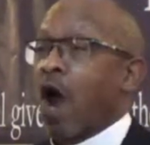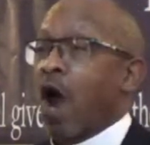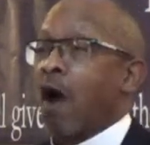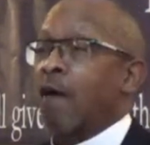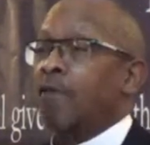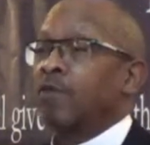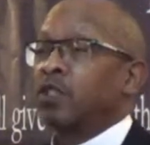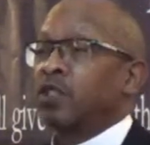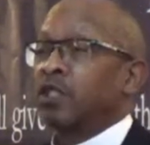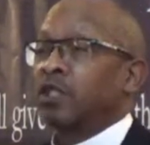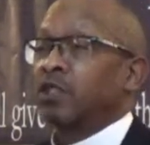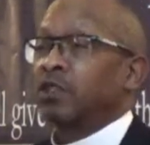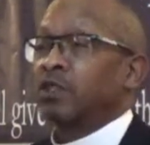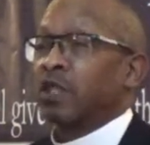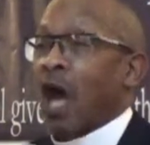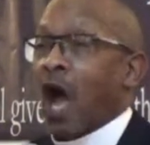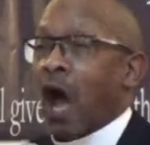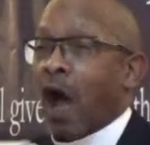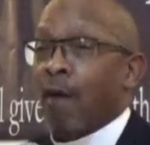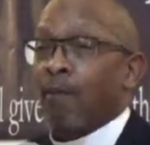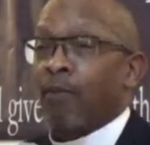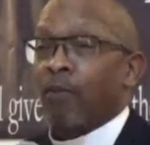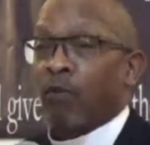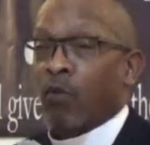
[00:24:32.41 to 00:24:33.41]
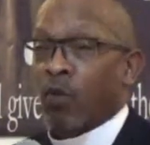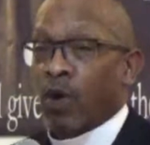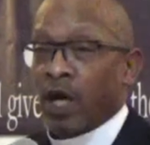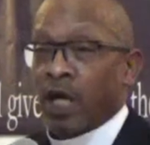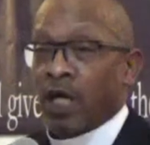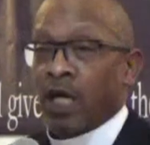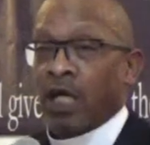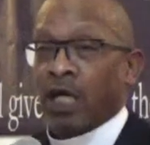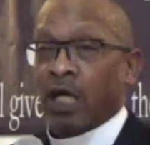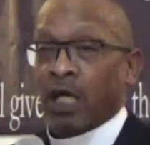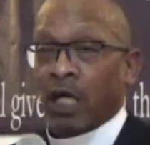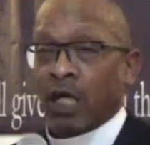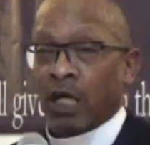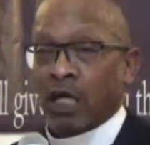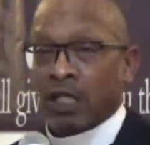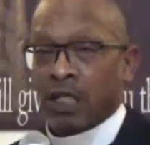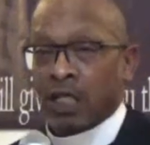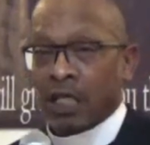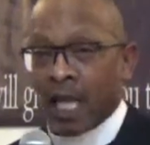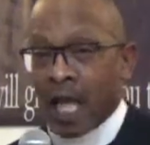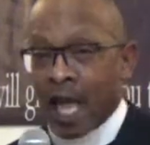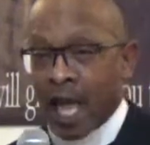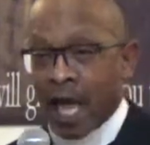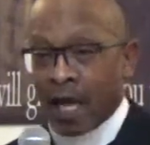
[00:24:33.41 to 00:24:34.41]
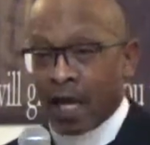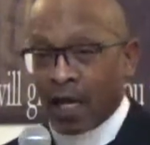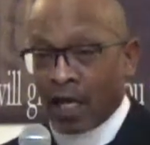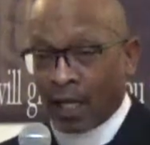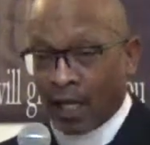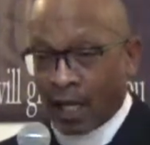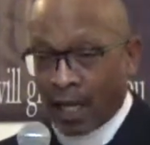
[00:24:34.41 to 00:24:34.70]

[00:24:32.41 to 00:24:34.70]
I'm just operating in that